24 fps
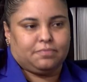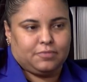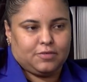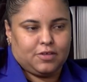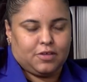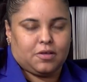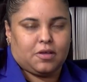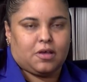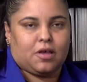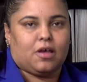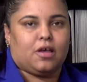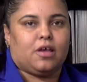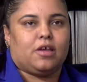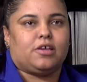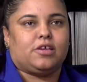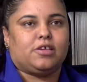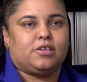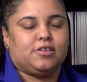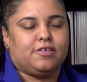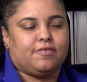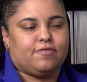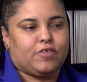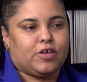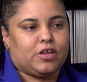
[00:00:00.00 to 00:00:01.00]

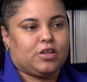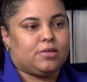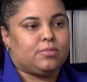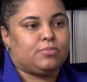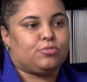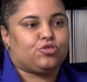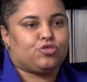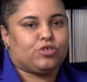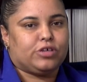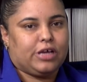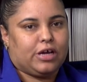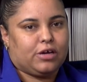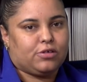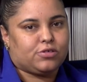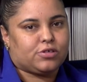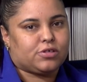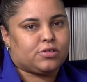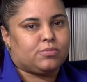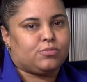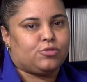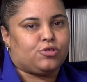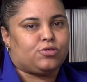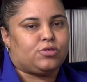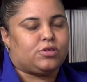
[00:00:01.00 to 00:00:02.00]
He developed treehouse
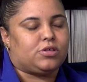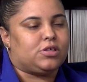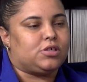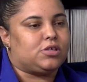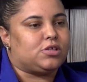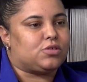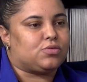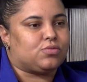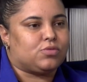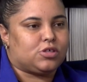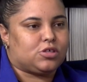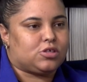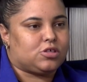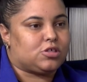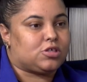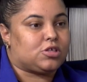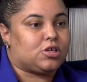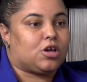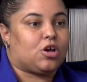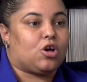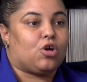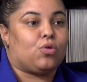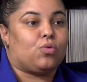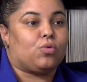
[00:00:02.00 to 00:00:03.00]
communities, which is a
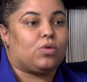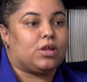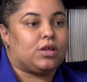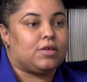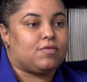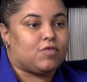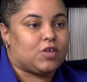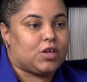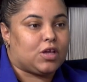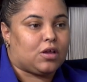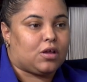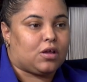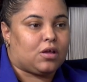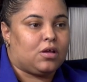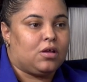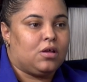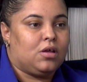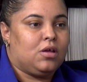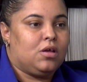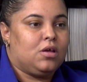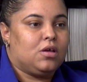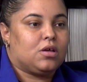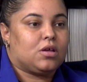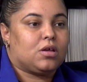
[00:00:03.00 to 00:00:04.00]
co-living
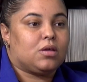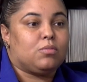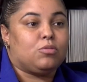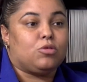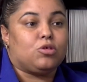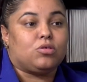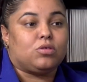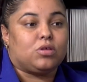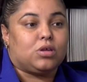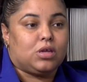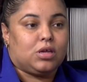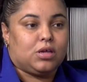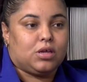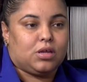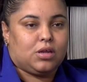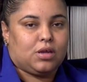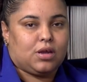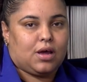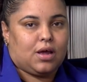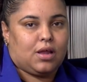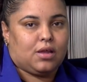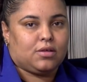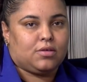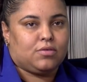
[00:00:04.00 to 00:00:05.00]
community in
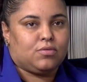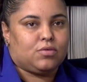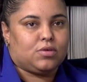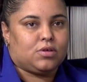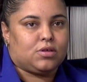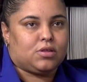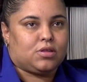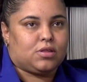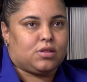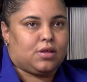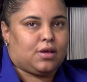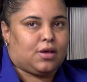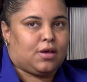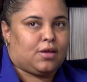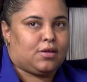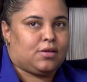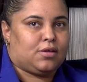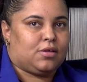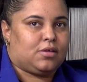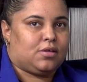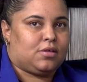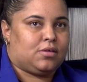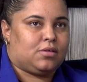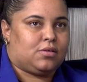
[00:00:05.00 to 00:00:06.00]
Hollywood that
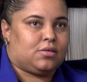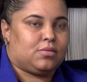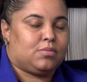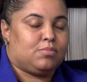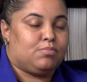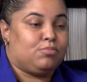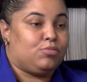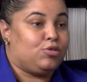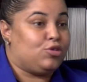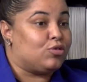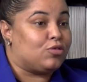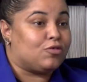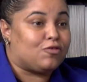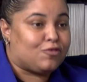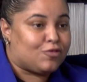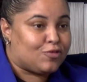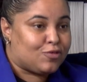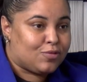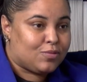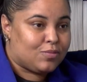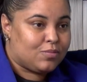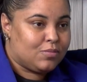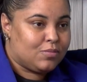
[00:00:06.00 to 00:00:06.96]
is beautiful.